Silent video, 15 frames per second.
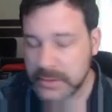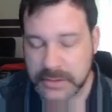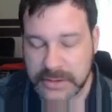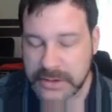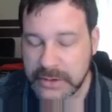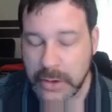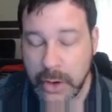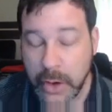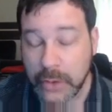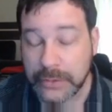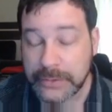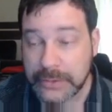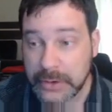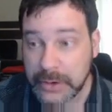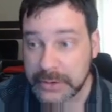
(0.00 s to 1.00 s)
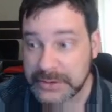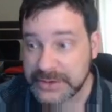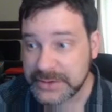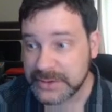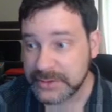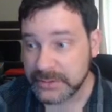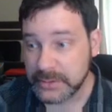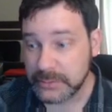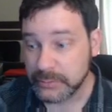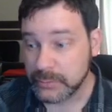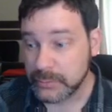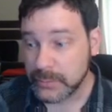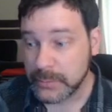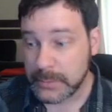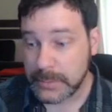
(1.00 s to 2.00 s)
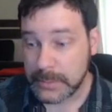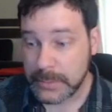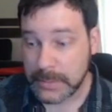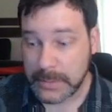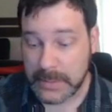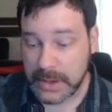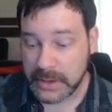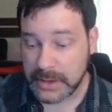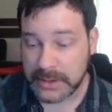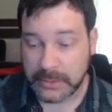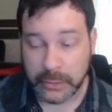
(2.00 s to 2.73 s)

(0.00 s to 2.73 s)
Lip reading: all of the cards. Like